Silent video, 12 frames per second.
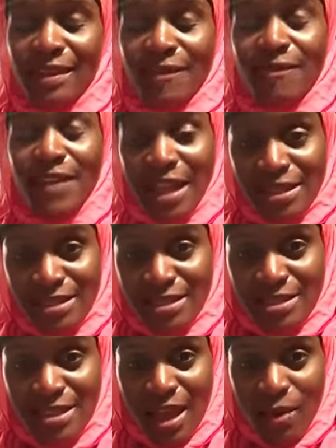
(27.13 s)

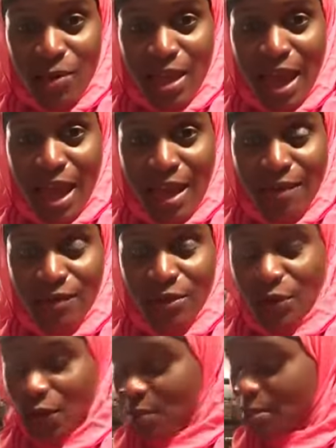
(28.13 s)
events that we have
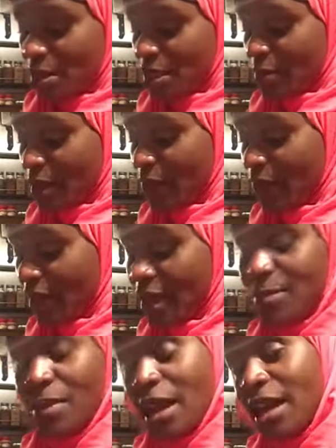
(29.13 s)
on the Fit Muslimah
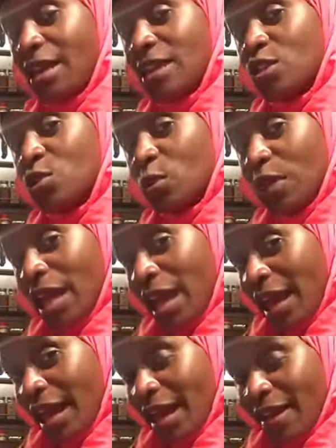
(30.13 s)
fan page, we
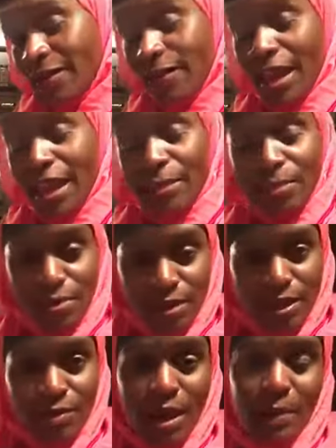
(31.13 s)
have a
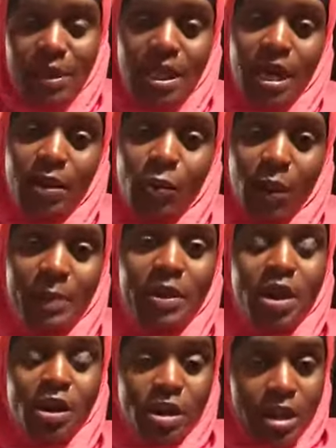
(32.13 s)
pre-Ramadan
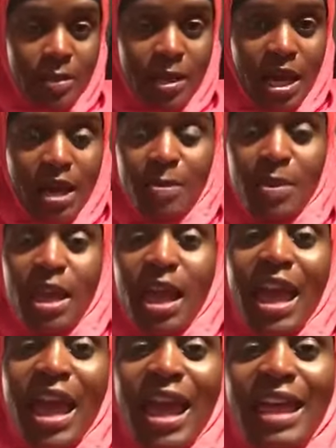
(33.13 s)
webinar coming up,
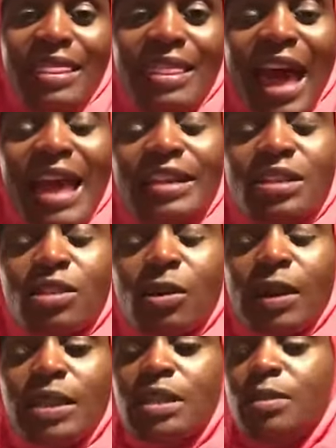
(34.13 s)
and that is
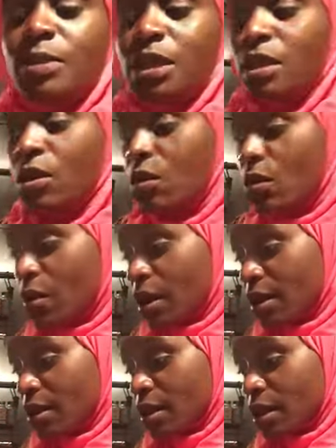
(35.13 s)
going to be
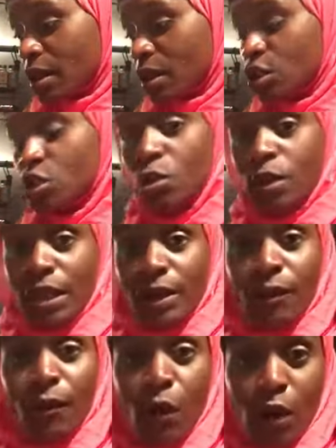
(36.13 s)
on the
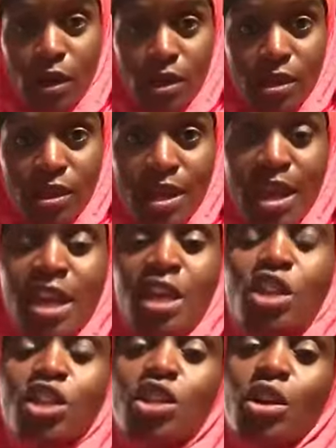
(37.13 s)
24th.
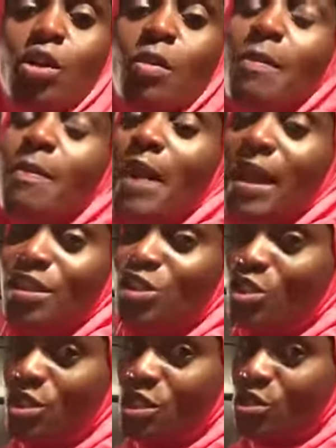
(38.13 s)
So make
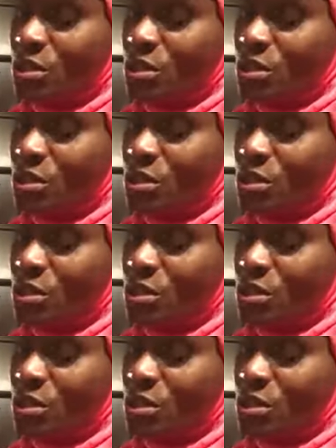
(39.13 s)
sure that you